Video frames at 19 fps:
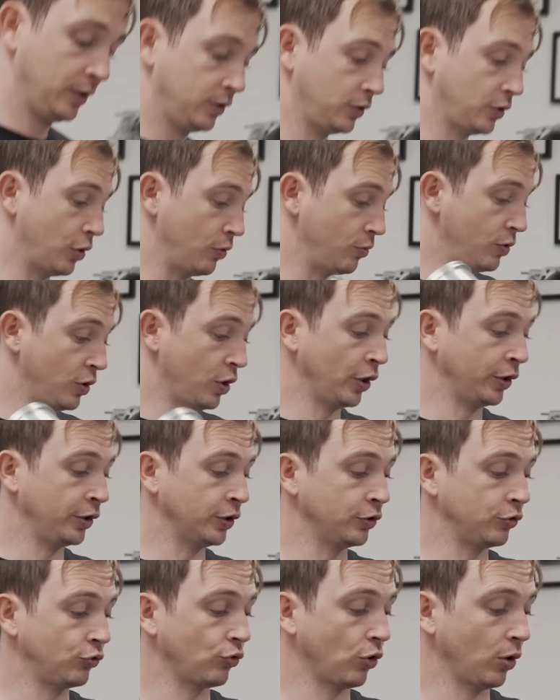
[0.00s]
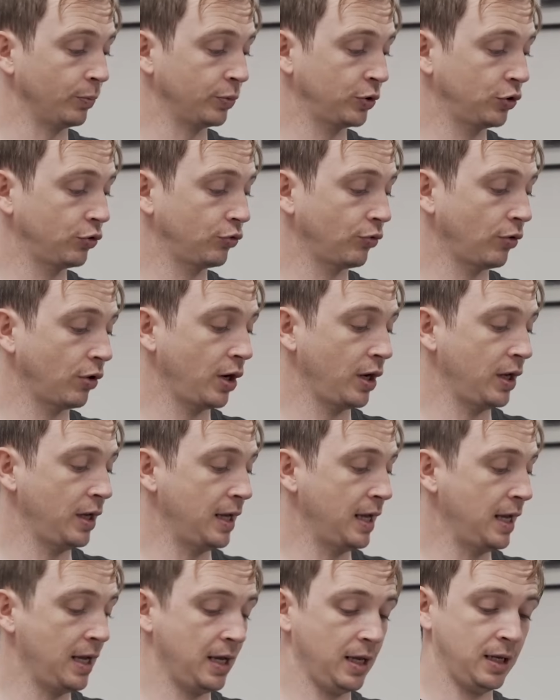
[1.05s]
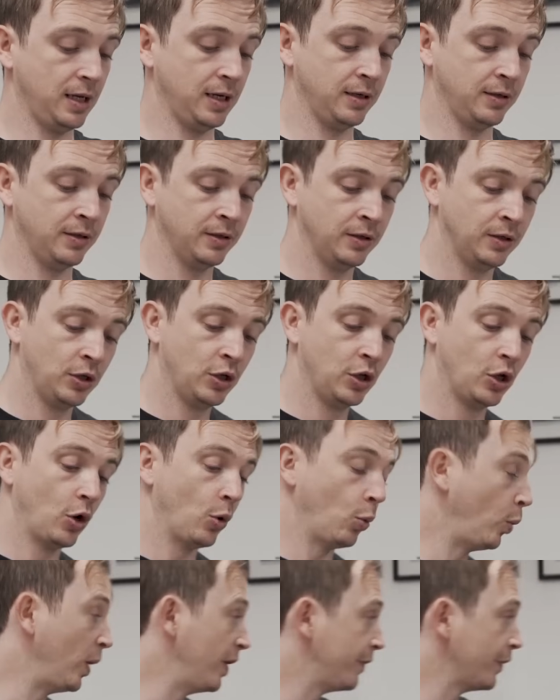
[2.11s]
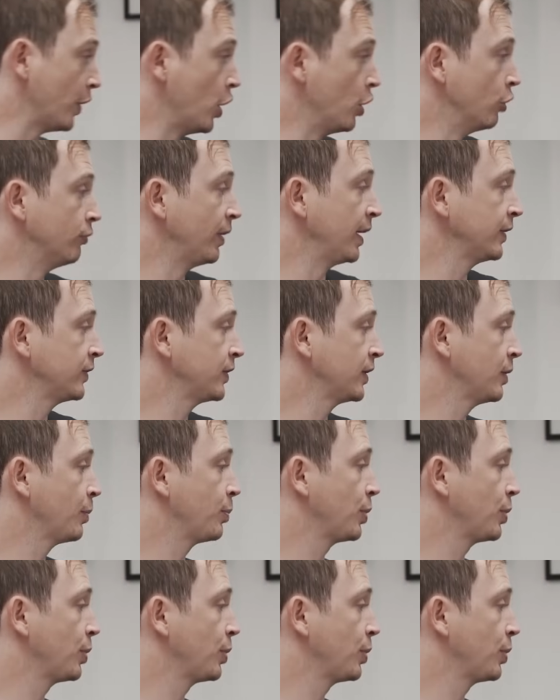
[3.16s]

So liners drop straight in with the O-rings in the